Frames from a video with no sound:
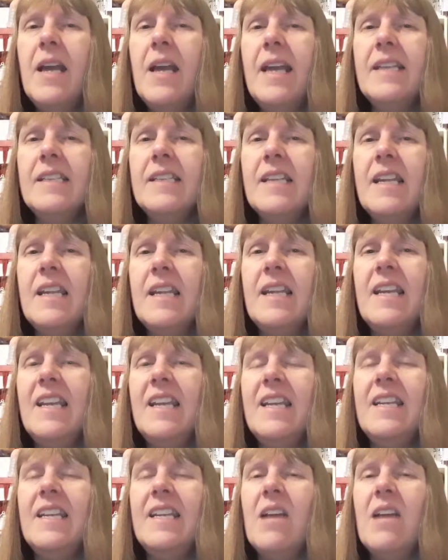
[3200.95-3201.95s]

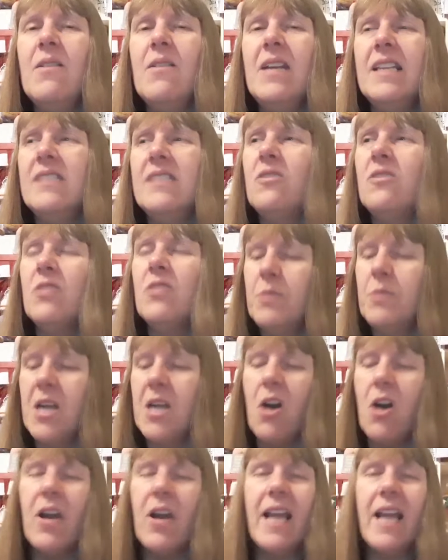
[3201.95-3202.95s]
it's not because we
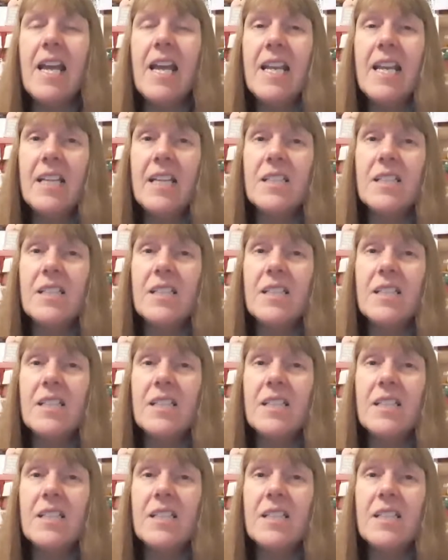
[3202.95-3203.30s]
can't get laid,